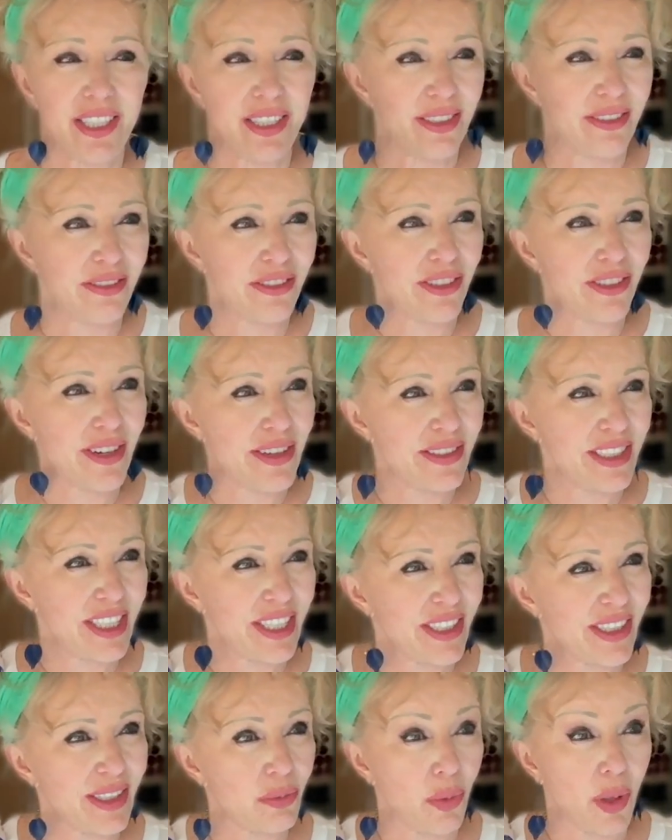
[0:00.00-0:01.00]
You're forever
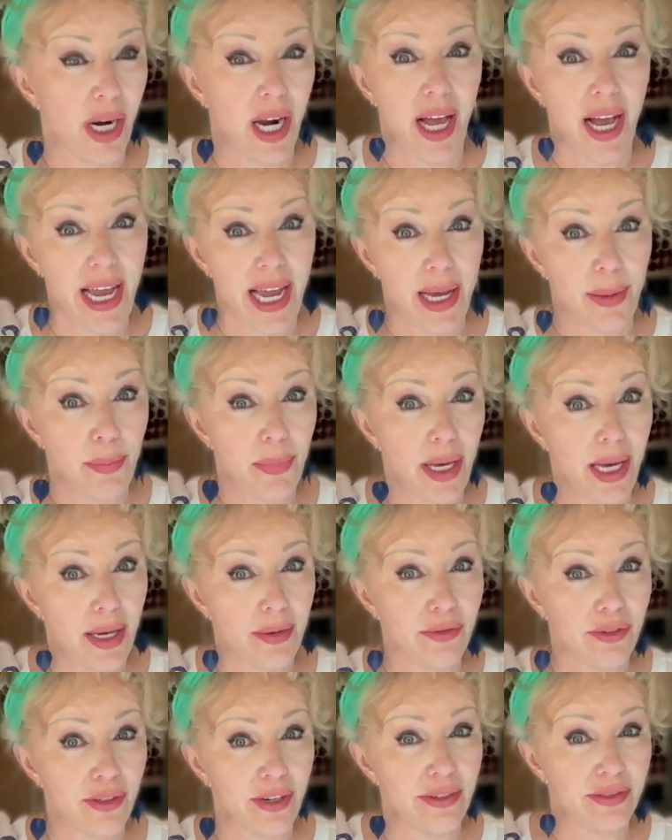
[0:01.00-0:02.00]
doing, well,
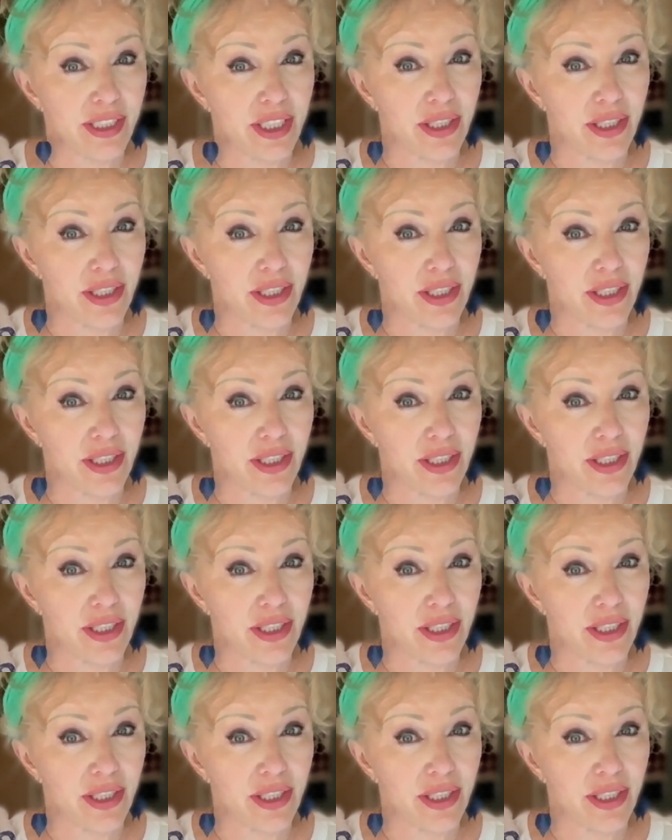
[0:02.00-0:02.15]
I'm forever